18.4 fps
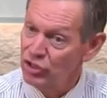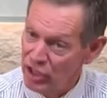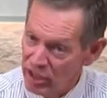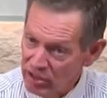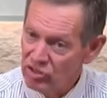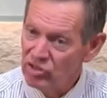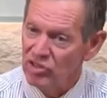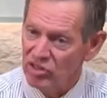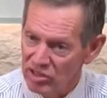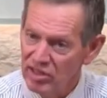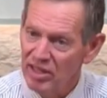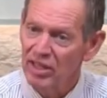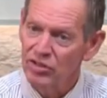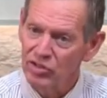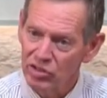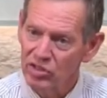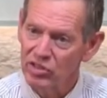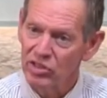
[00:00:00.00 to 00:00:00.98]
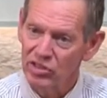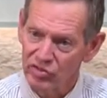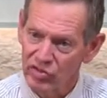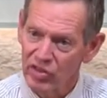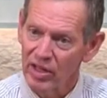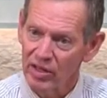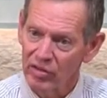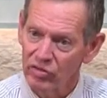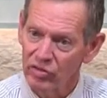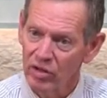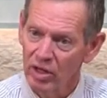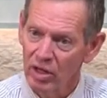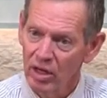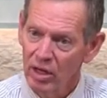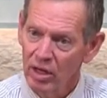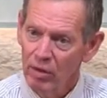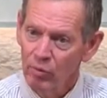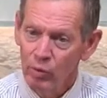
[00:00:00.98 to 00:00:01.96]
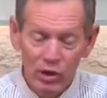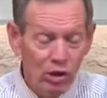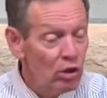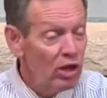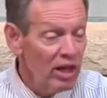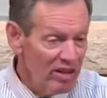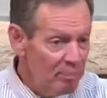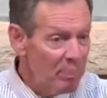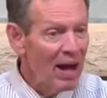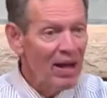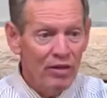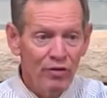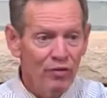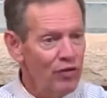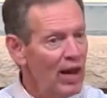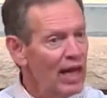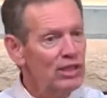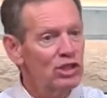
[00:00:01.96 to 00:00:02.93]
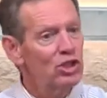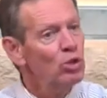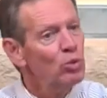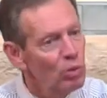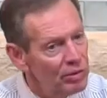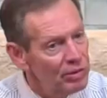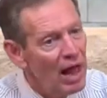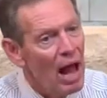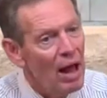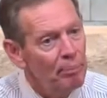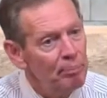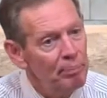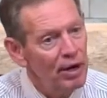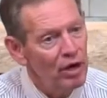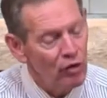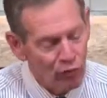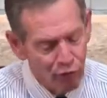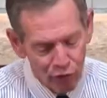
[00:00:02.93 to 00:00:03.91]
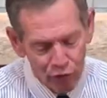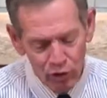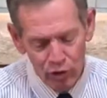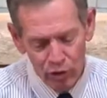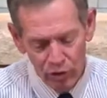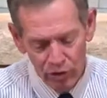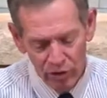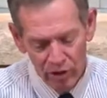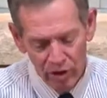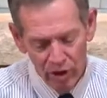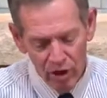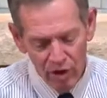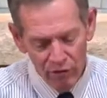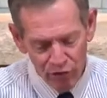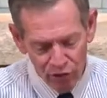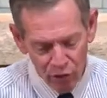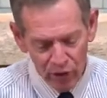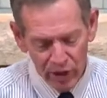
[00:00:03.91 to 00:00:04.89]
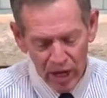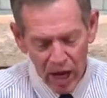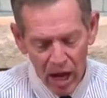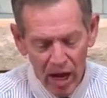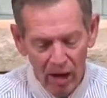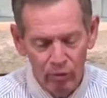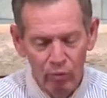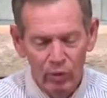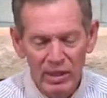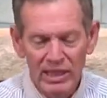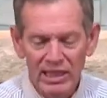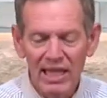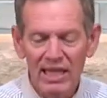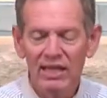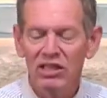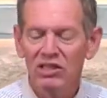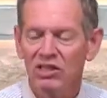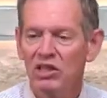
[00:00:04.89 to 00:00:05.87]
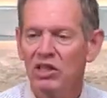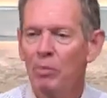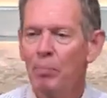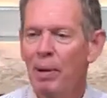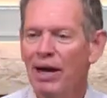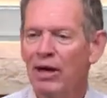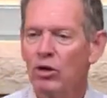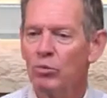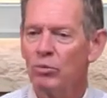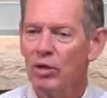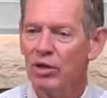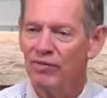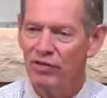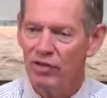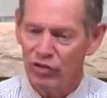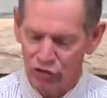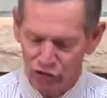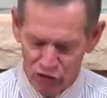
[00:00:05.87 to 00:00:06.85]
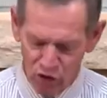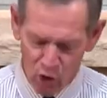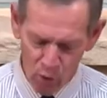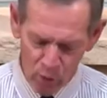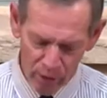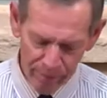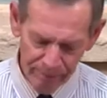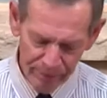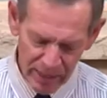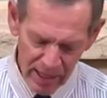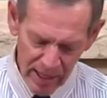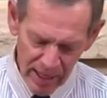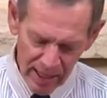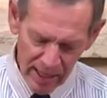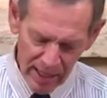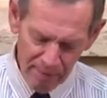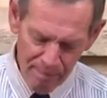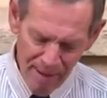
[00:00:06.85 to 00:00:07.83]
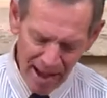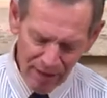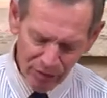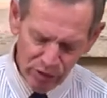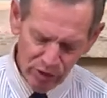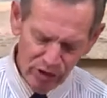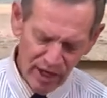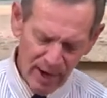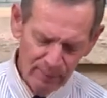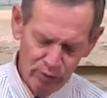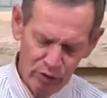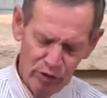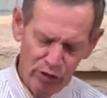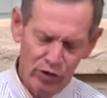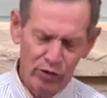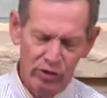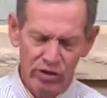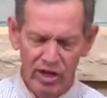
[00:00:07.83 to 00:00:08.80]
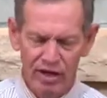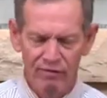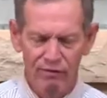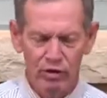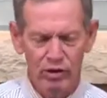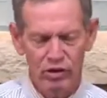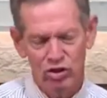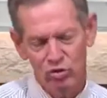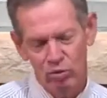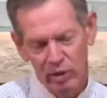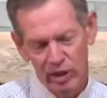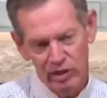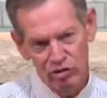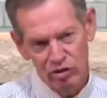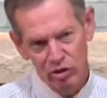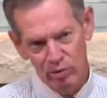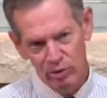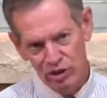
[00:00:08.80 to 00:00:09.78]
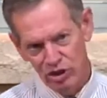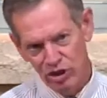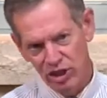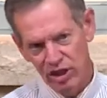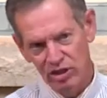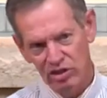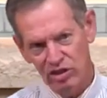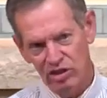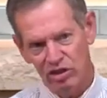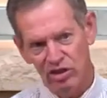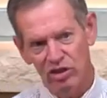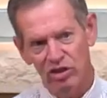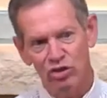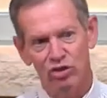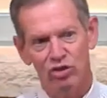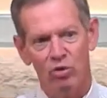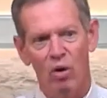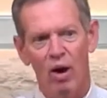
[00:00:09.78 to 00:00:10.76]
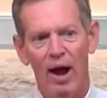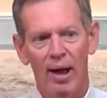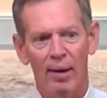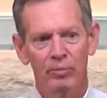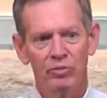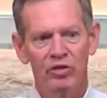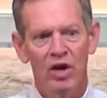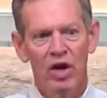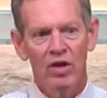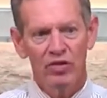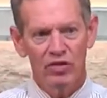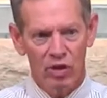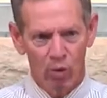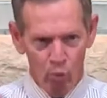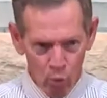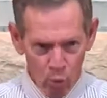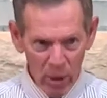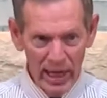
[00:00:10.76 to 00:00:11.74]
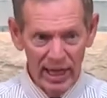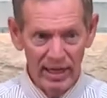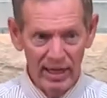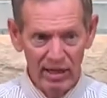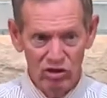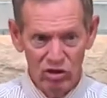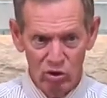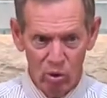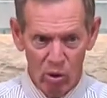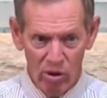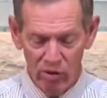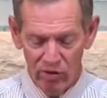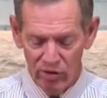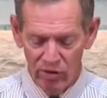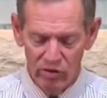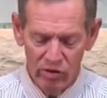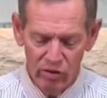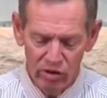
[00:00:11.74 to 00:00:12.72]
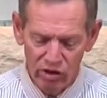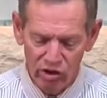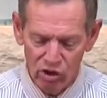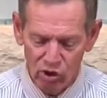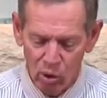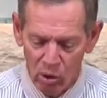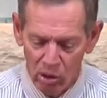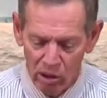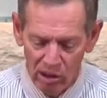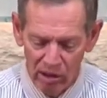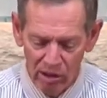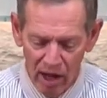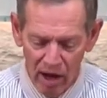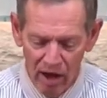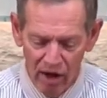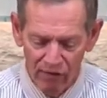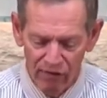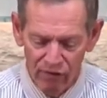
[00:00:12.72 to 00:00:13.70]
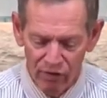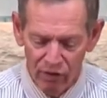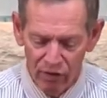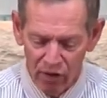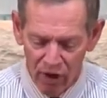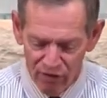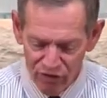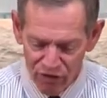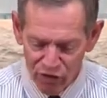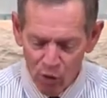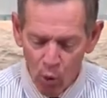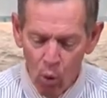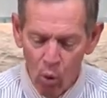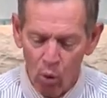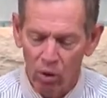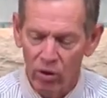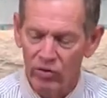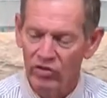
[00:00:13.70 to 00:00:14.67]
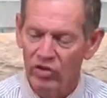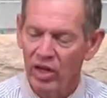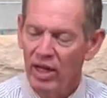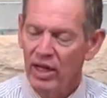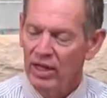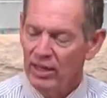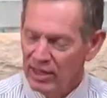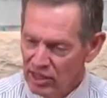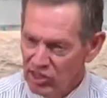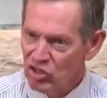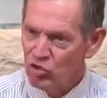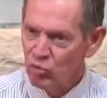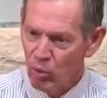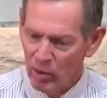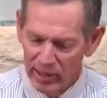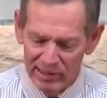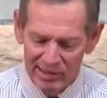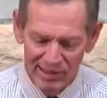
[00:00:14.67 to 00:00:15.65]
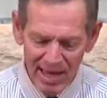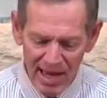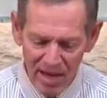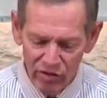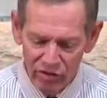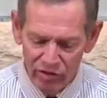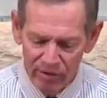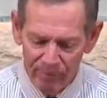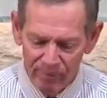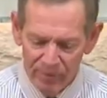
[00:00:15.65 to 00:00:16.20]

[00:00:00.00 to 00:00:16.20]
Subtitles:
Jesus teaches us this. When you live by the flesh, you will not bear fruit for God. We see this in the parable of the sower. In Matthew chapter 13, verse 22, when Jesus describes the weedy soil, the soil of thorns, this is what he says.